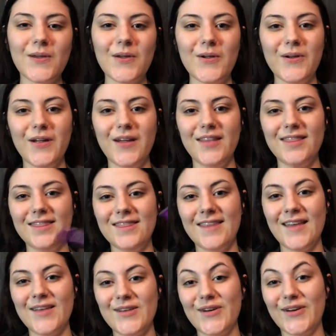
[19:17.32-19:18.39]
All right,
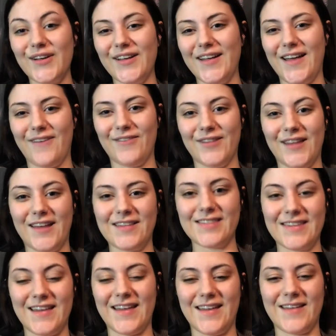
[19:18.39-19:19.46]
thank y'all. Have a nice
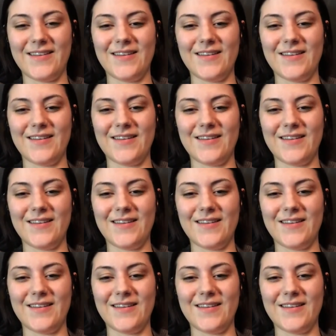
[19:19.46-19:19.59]
night.